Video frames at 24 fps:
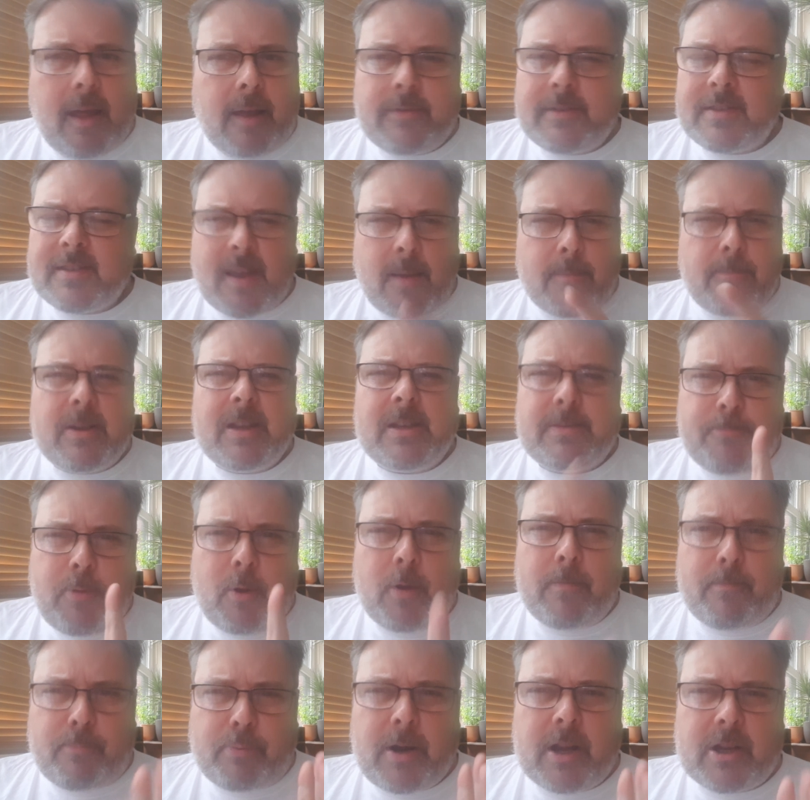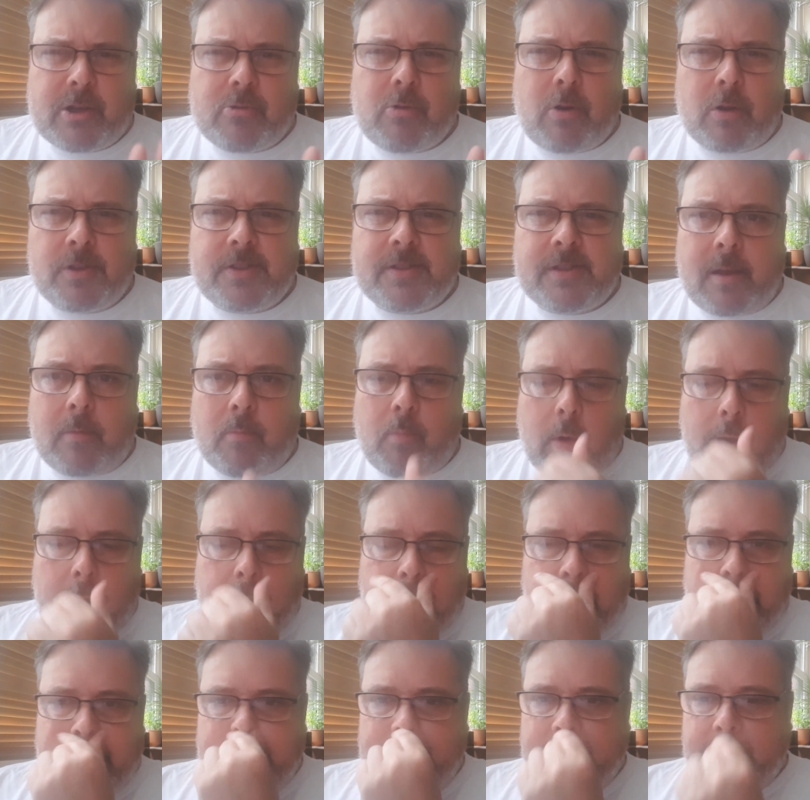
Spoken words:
Somebody's putting pressure on somewhere,